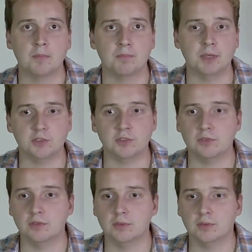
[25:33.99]
because
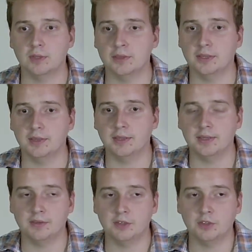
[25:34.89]

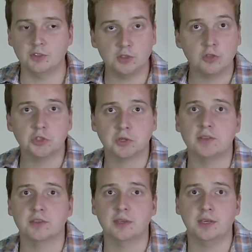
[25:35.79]
they are still trying
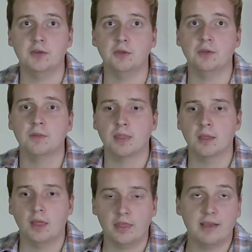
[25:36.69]
to heal
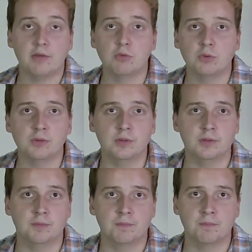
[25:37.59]
that wound
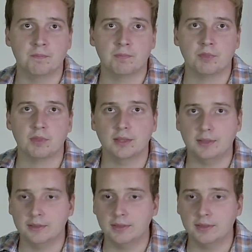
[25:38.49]
that